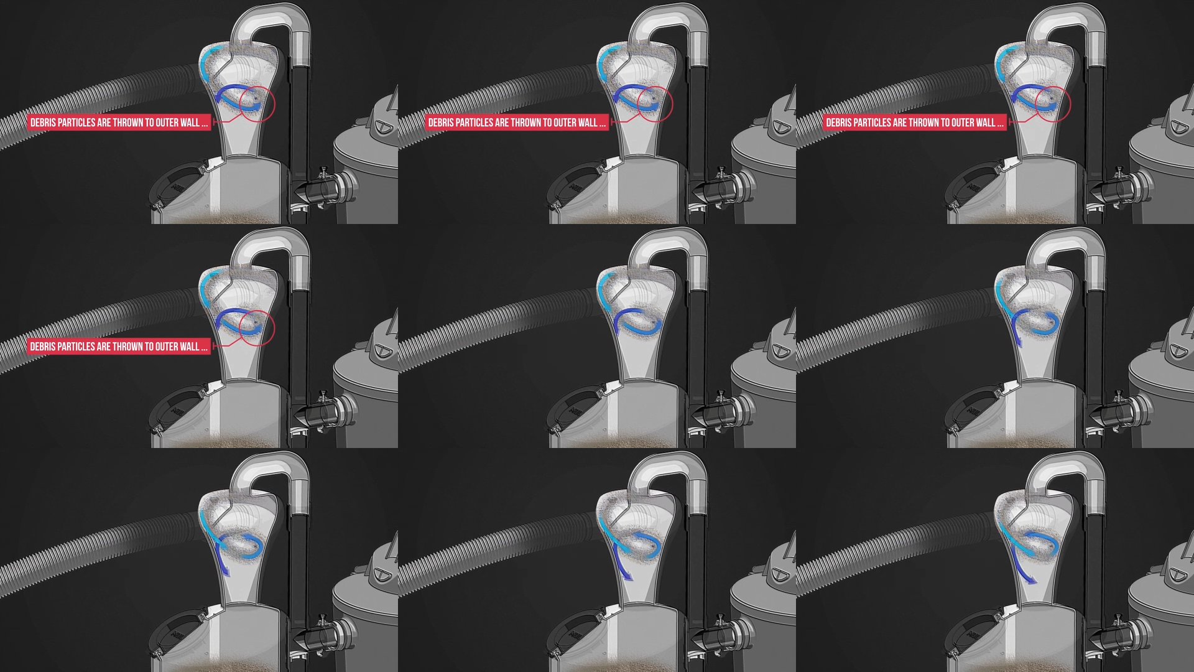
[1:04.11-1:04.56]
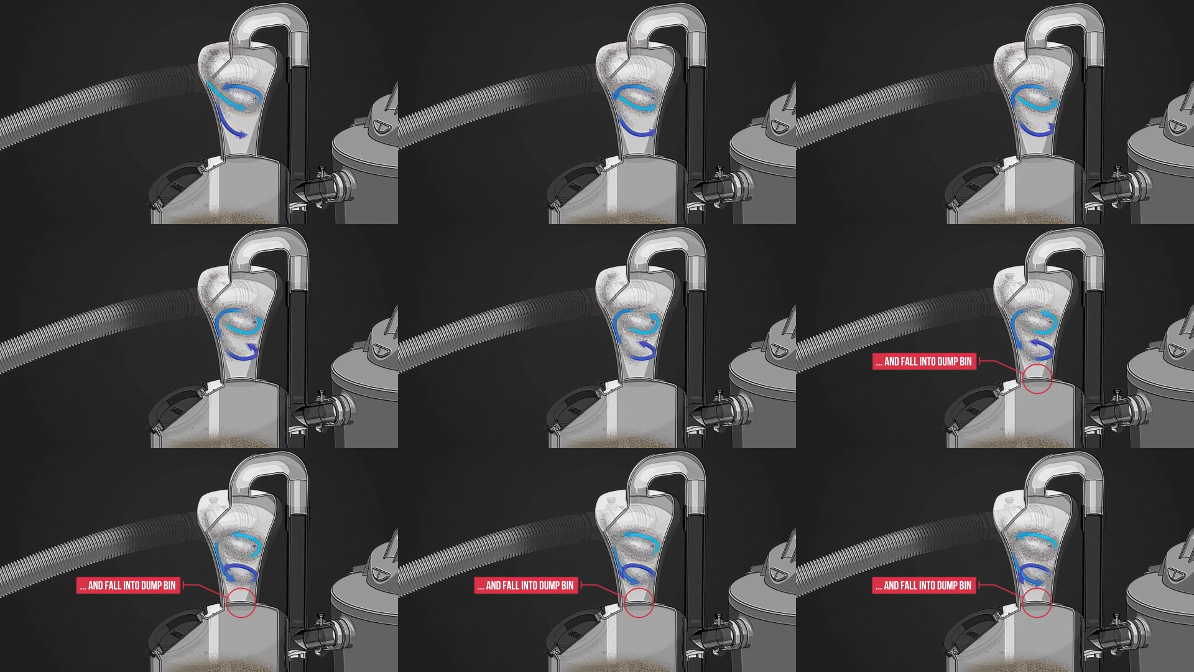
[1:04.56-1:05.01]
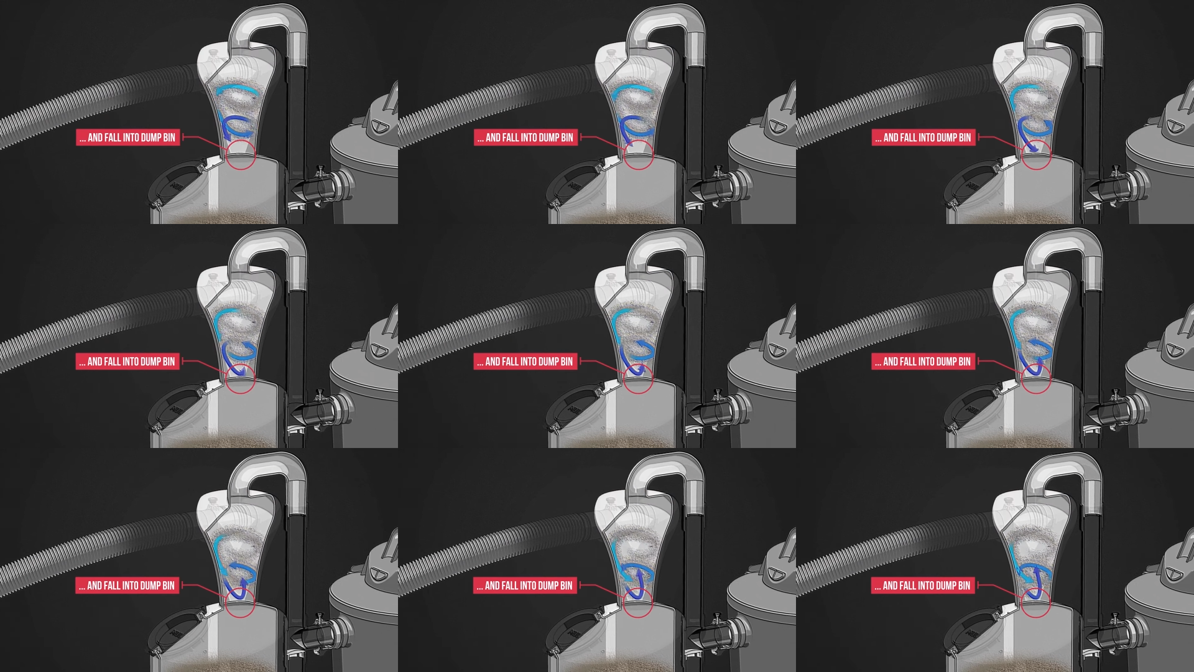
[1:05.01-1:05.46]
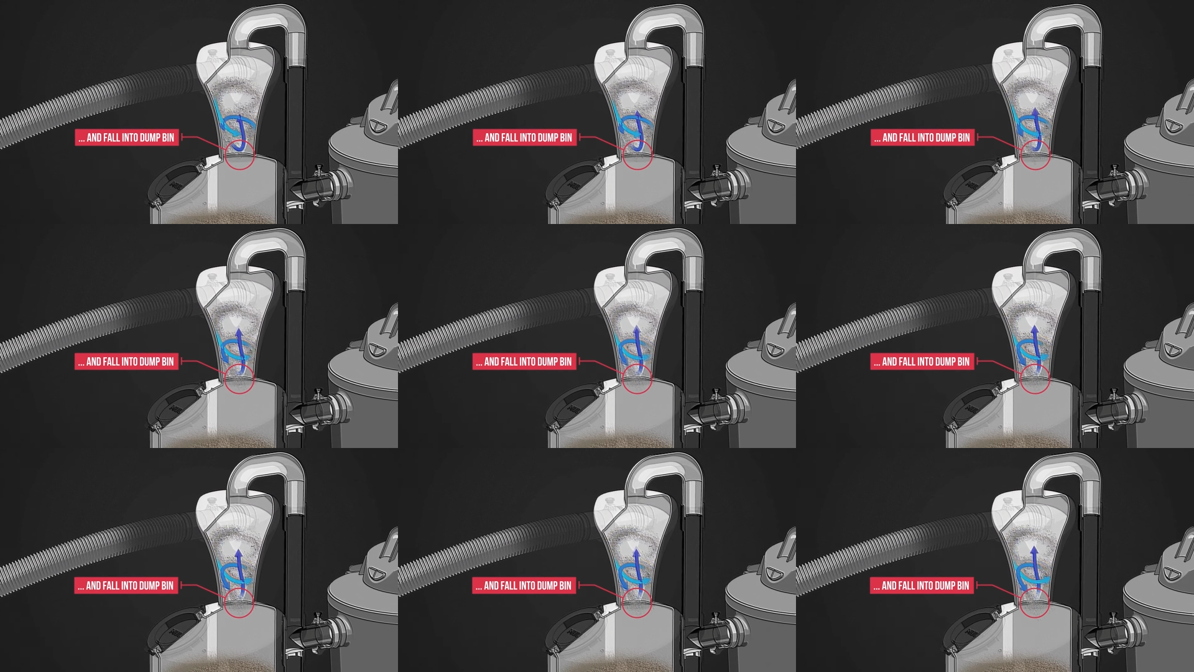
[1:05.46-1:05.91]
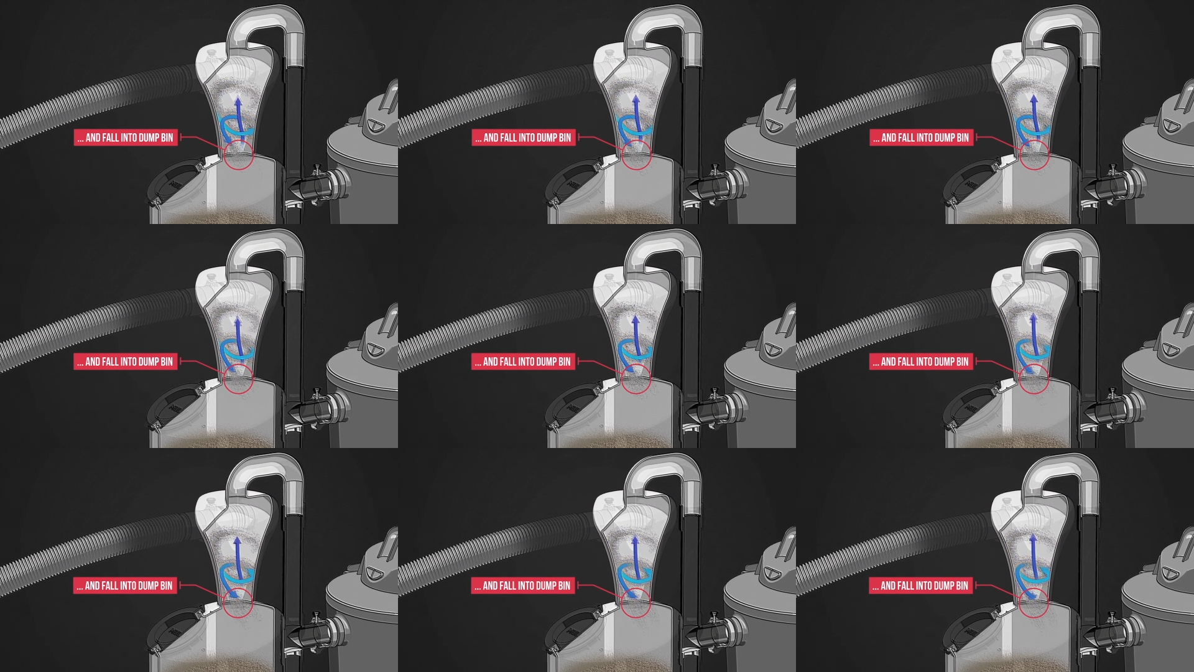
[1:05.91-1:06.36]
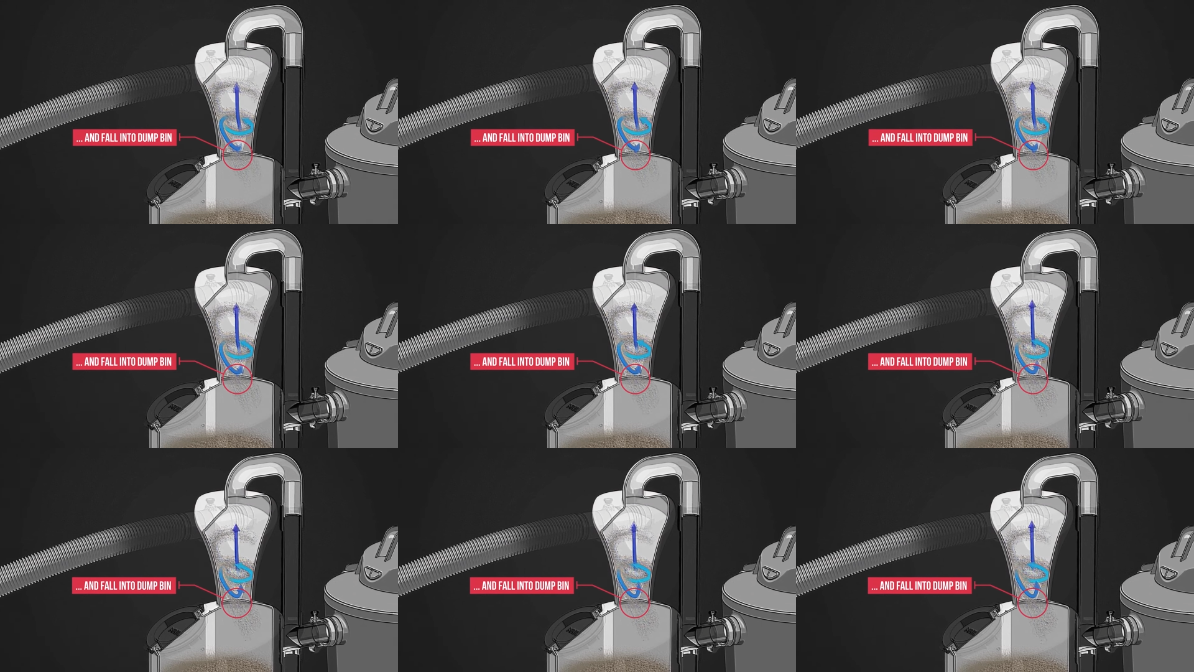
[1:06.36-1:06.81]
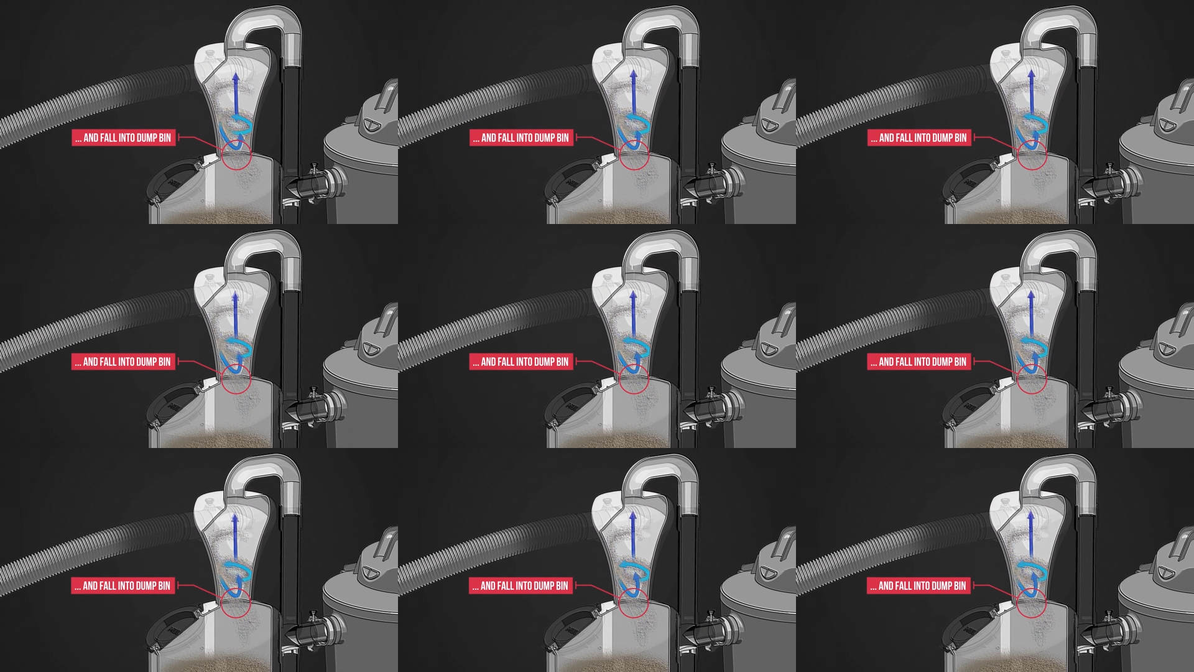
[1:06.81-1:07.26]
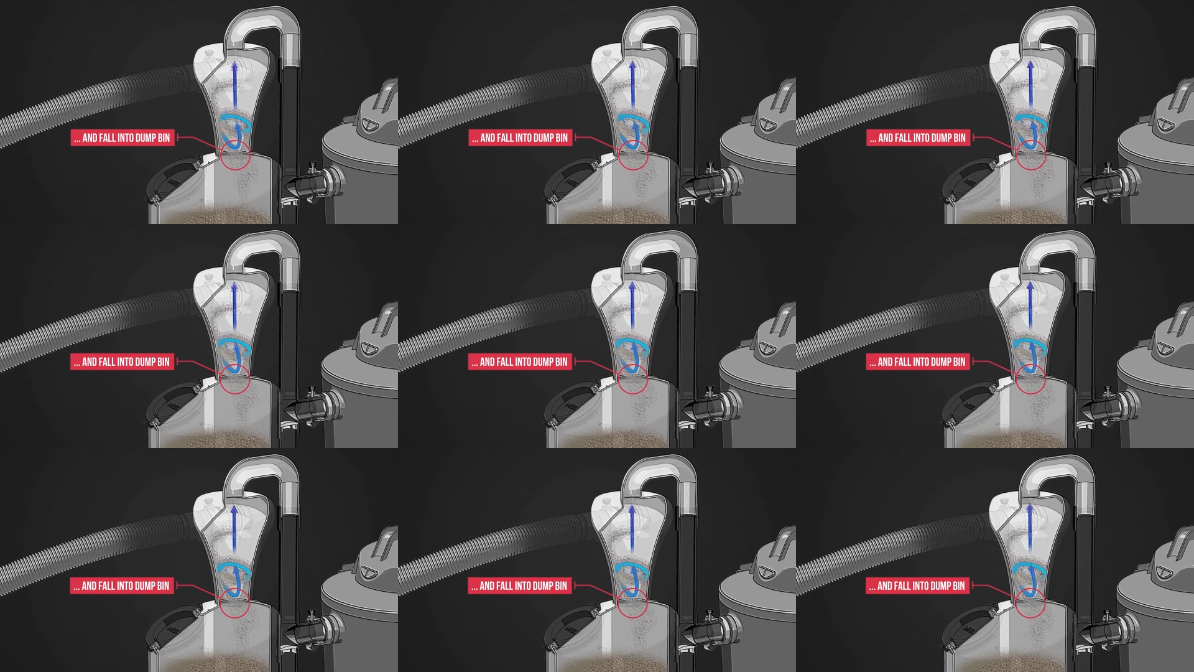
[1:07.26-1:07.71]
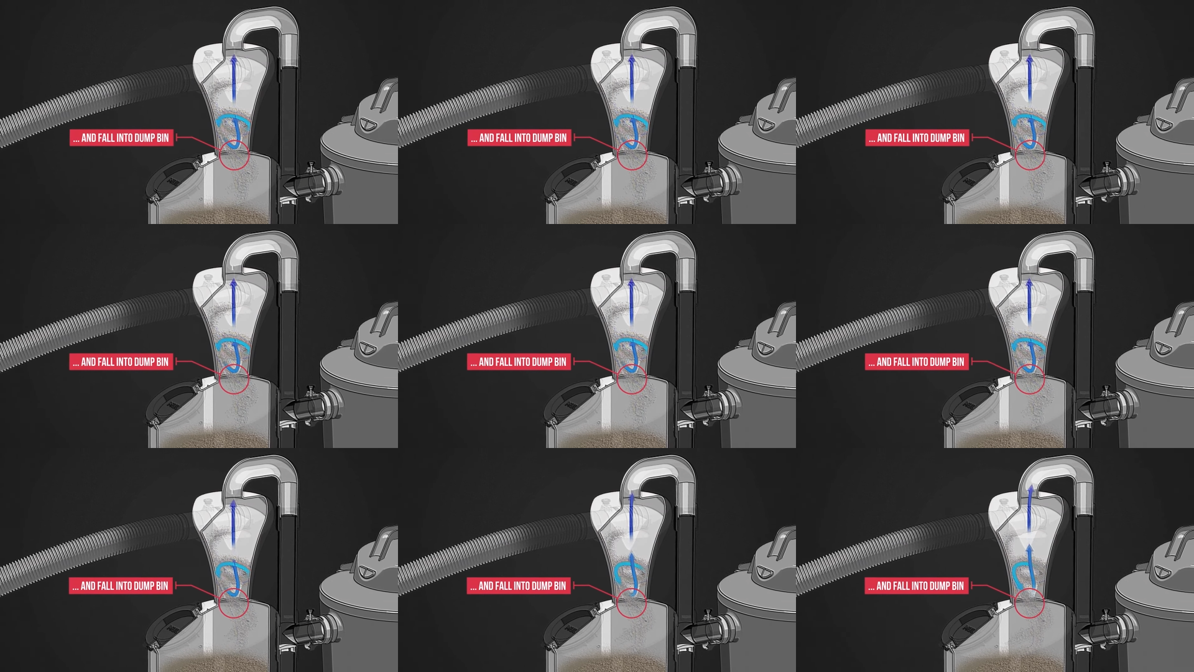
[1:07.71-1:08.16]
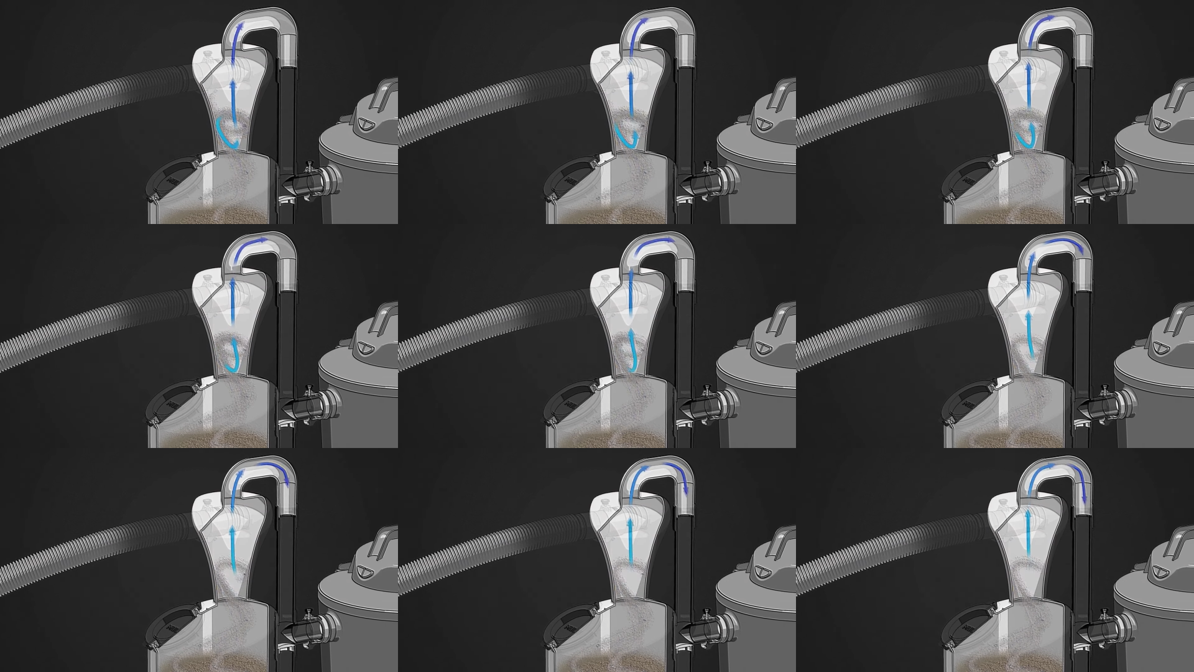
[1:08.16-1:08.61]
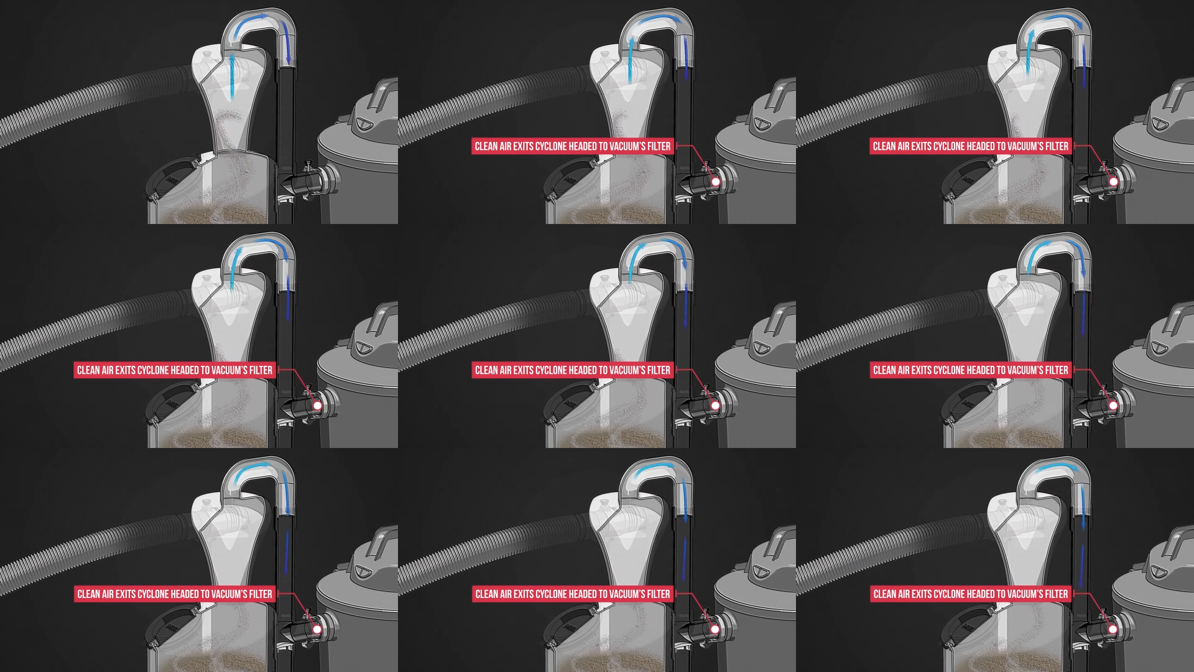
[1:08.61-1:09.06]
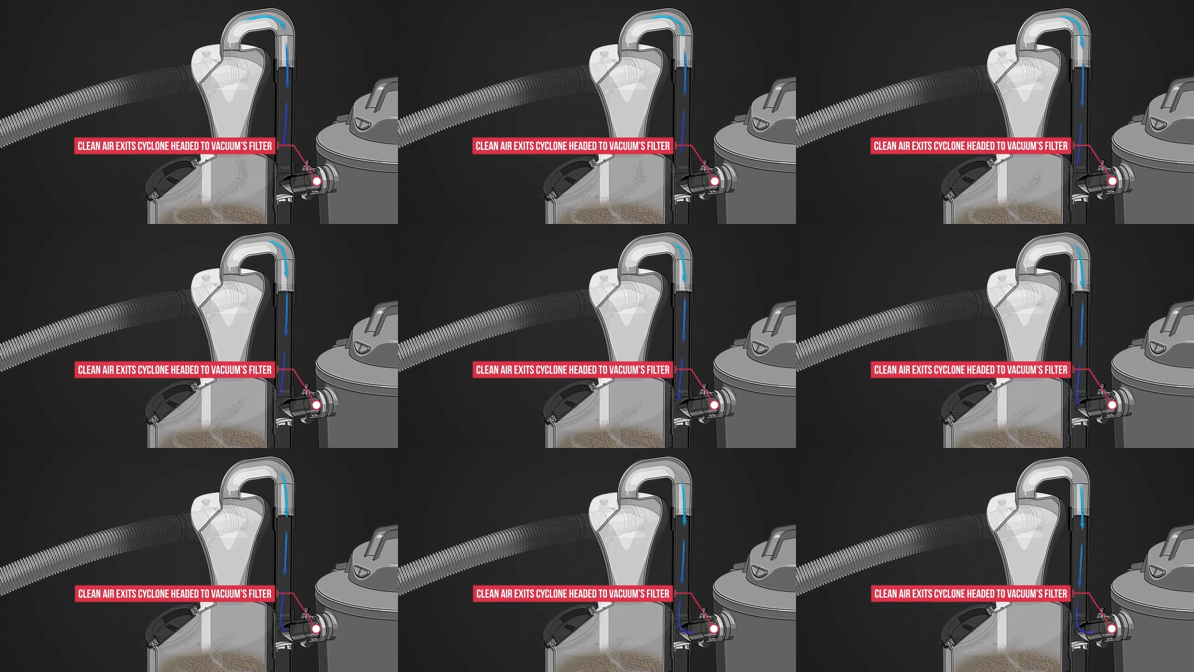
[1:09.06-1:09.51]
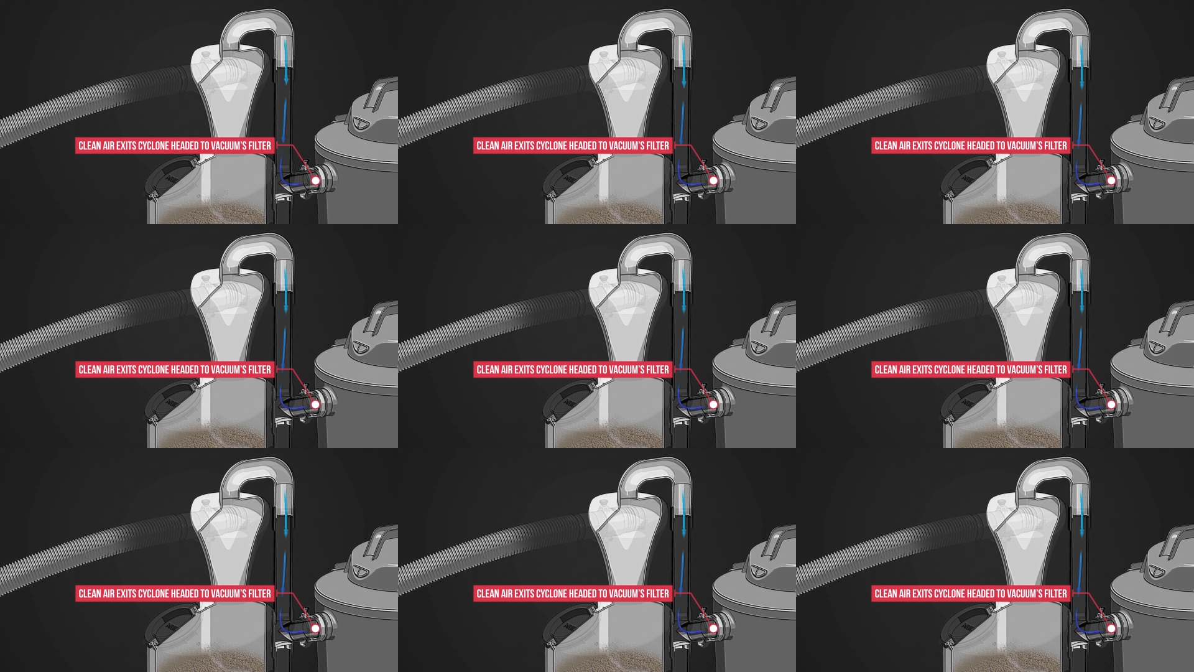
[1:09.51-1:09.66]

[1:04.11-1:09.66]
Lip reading: [unreadable: no face in view]